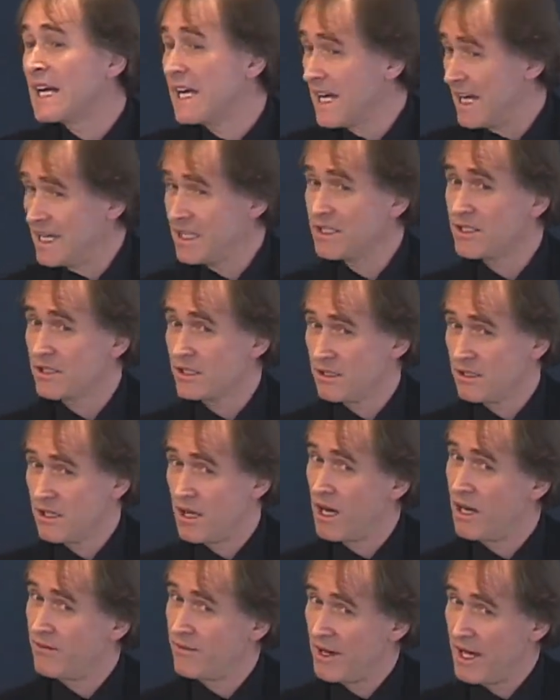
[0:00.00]
hint
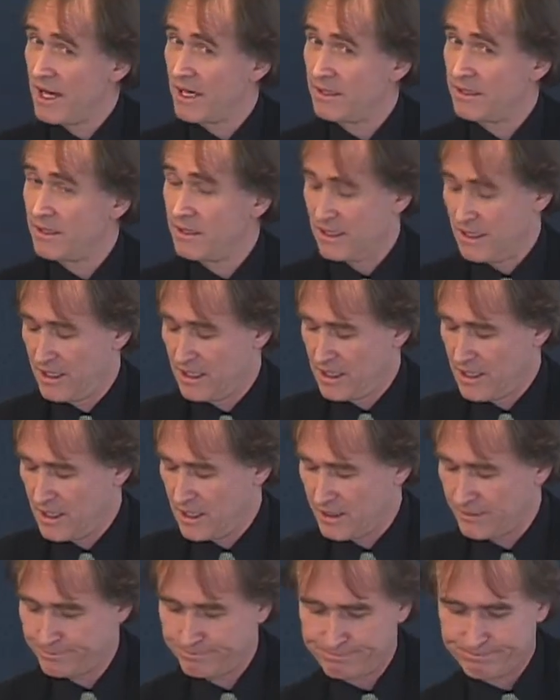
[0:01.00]
of that in here.